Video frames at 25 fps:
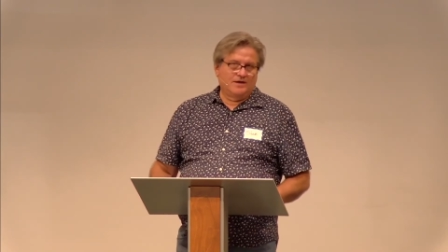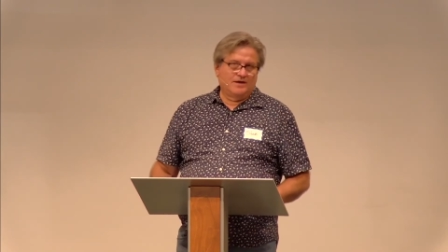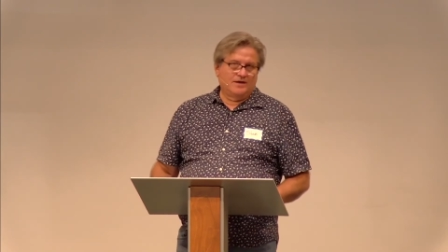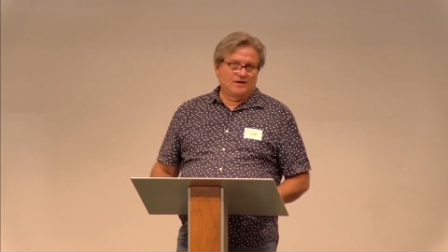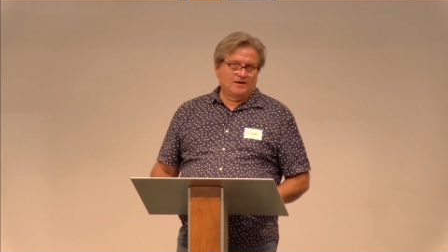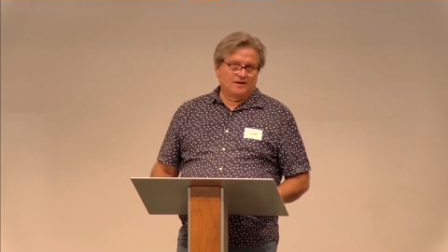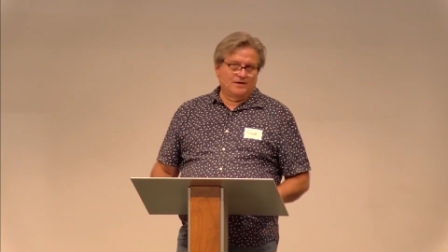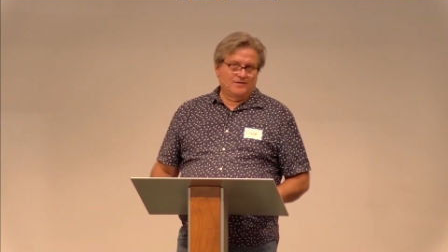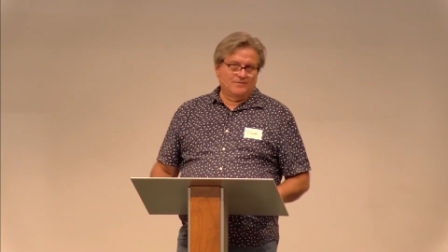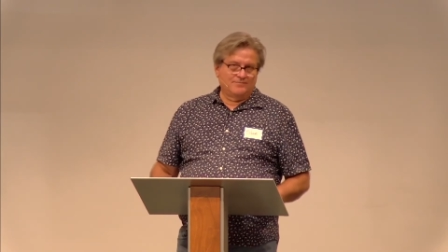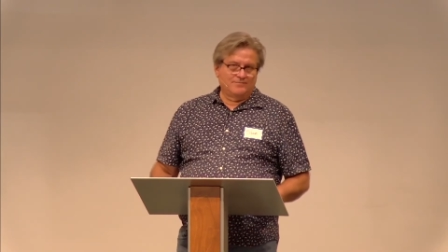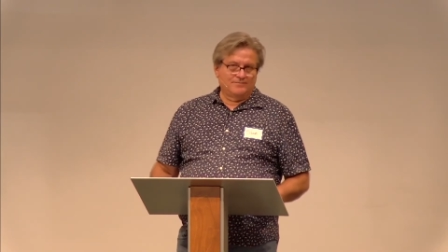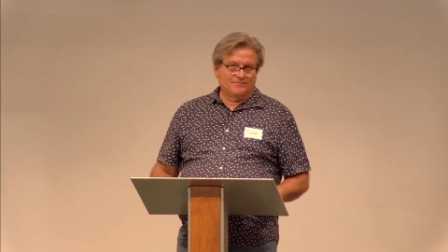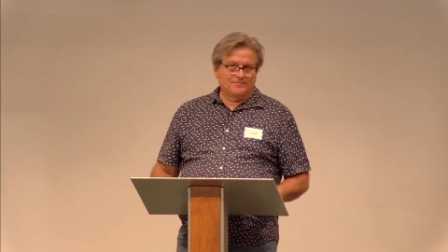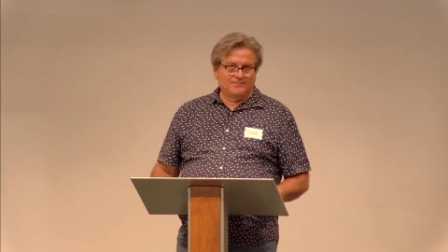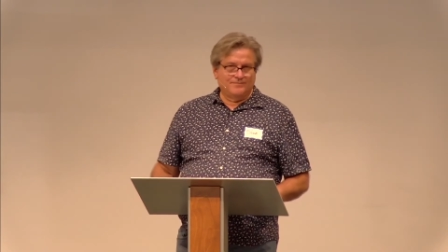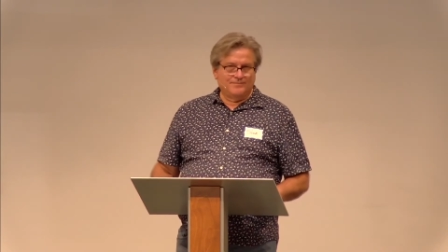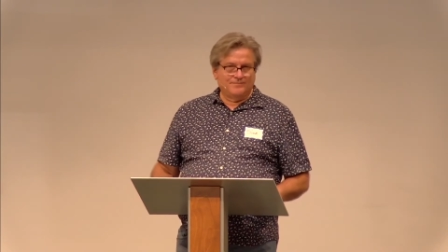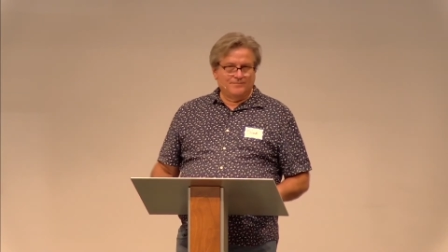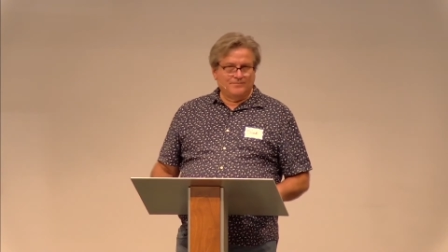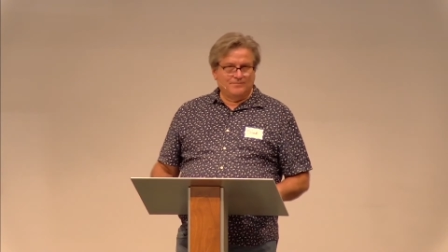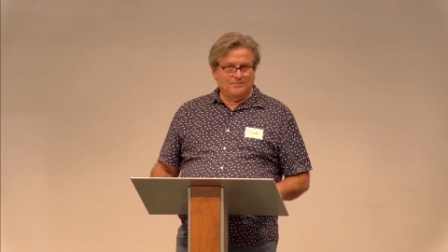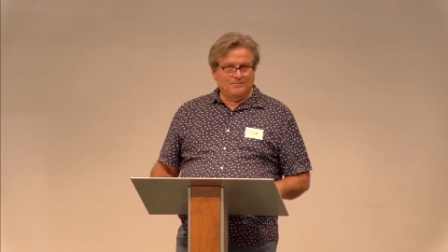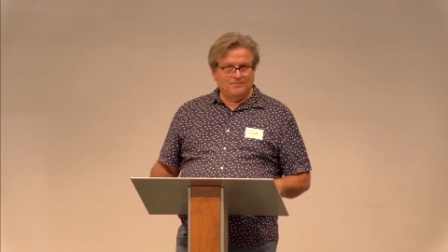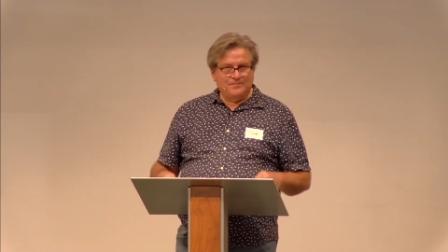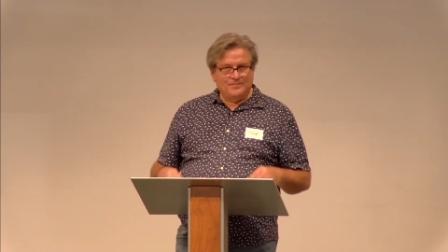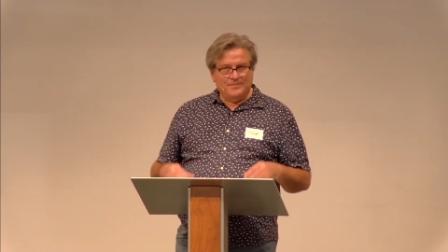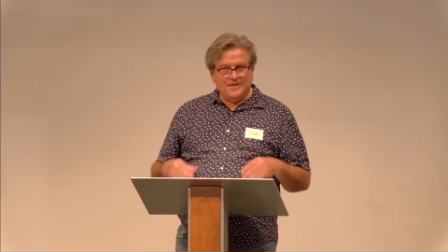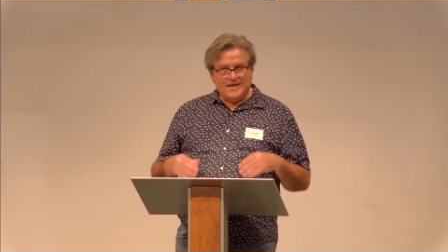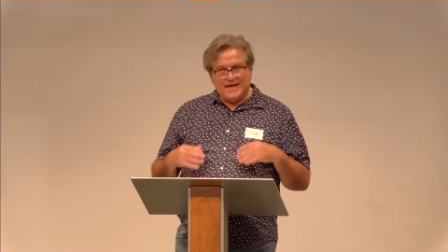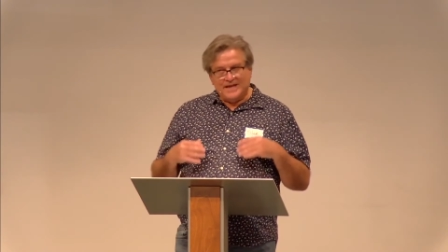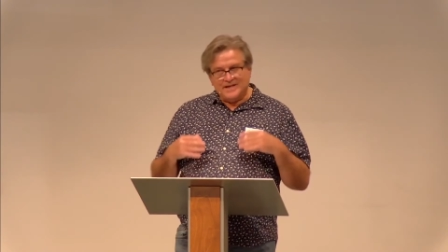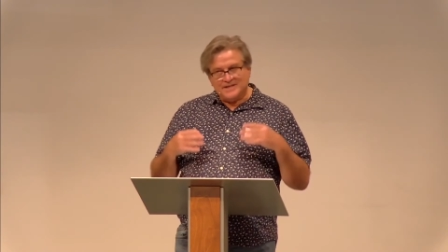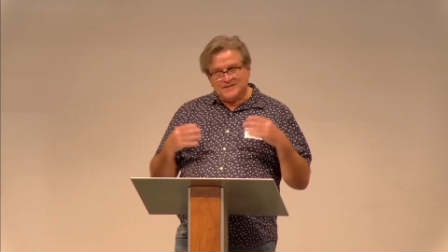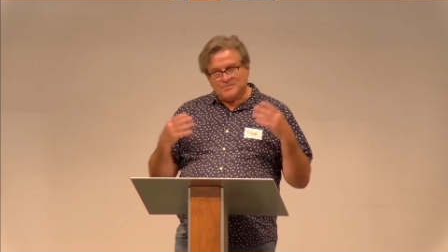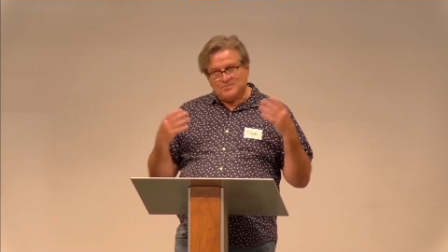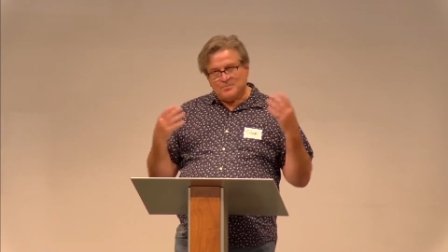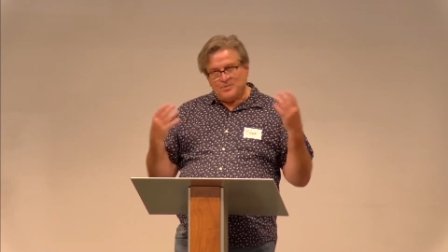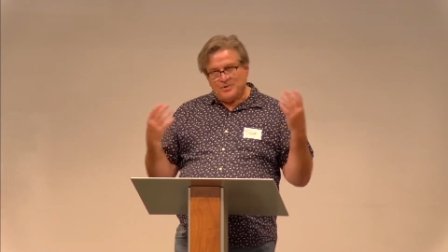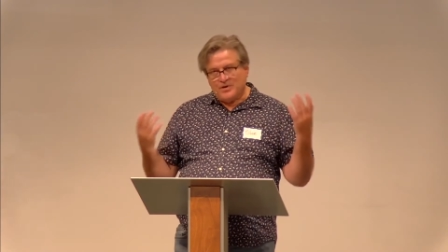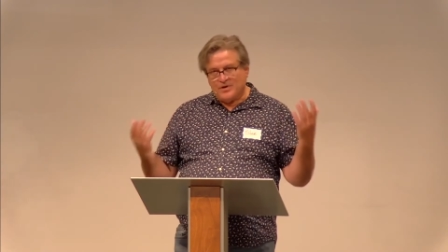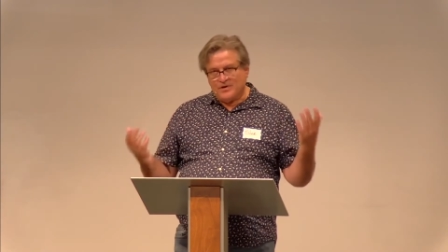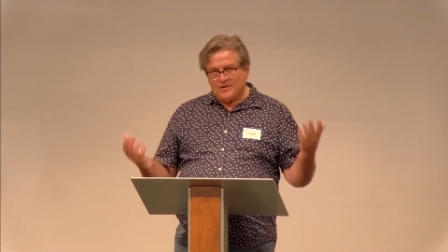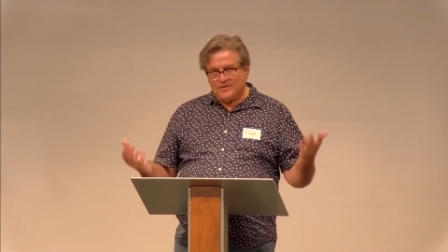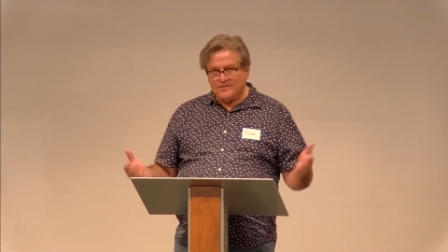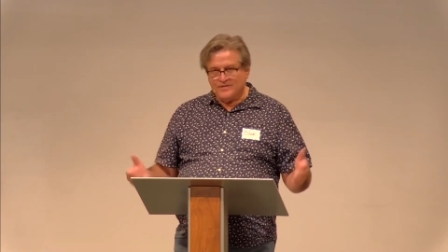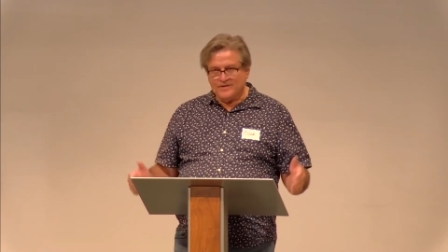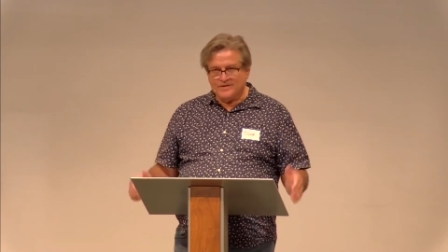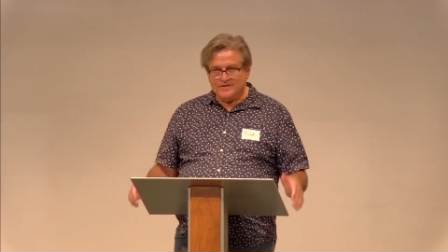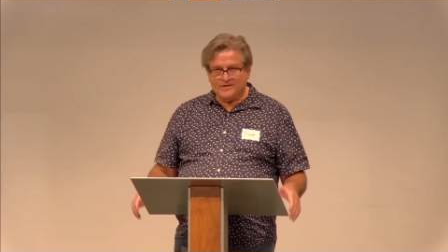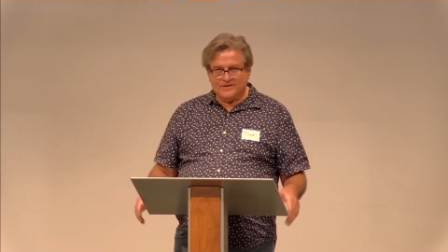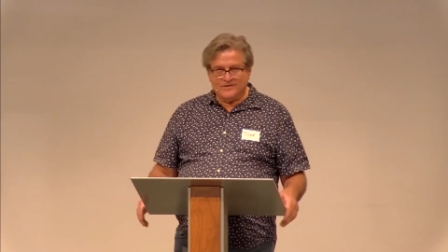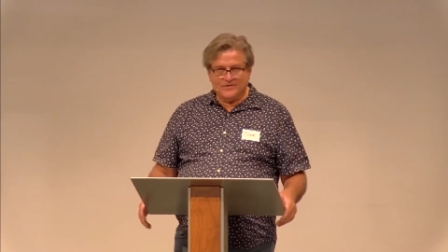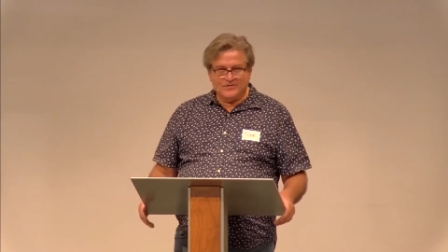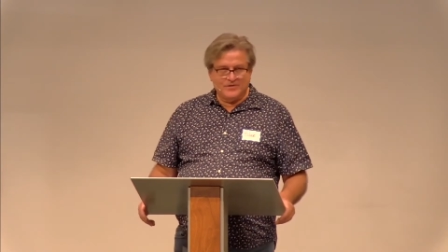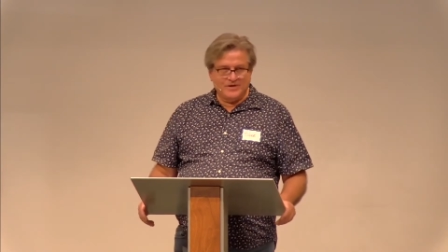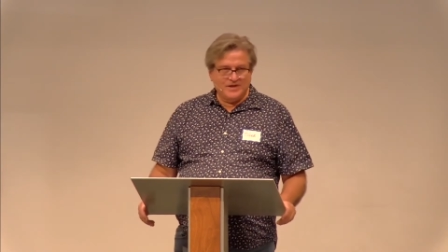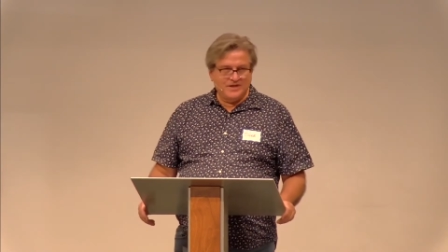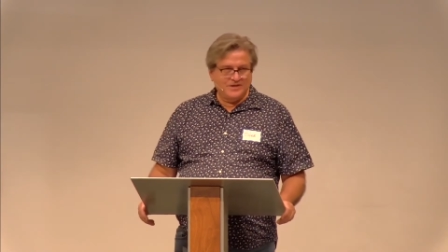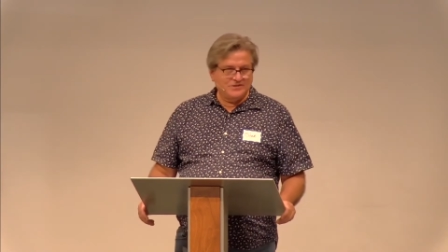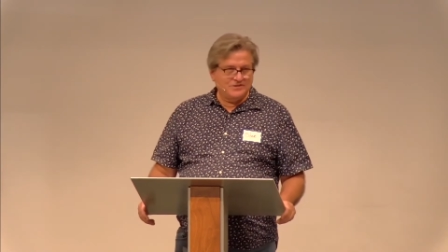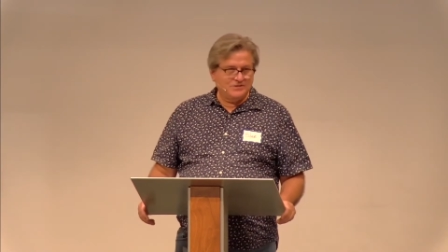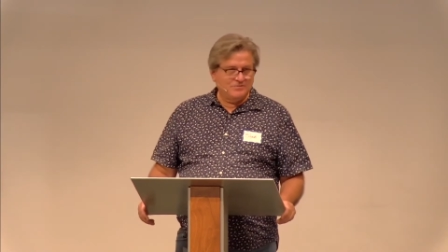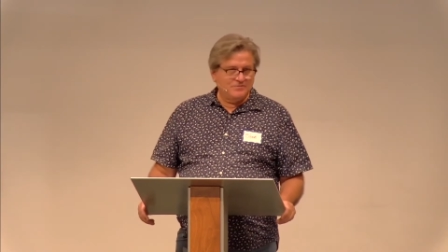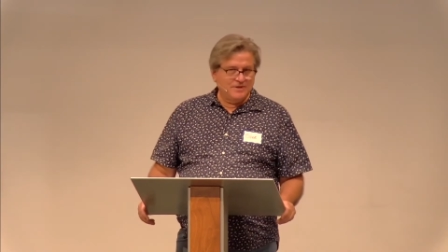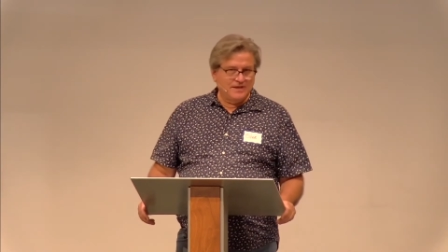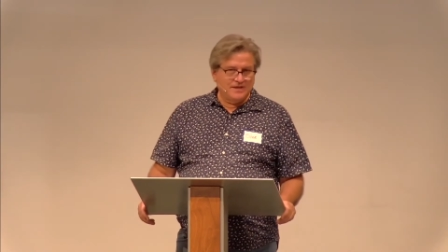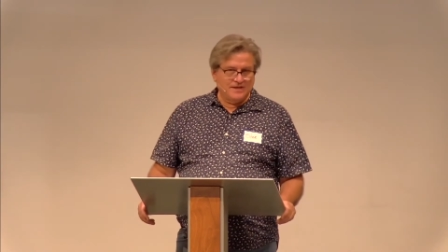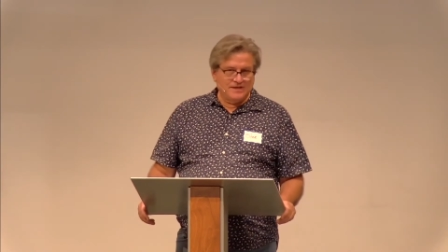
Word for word: um, that is part of the creation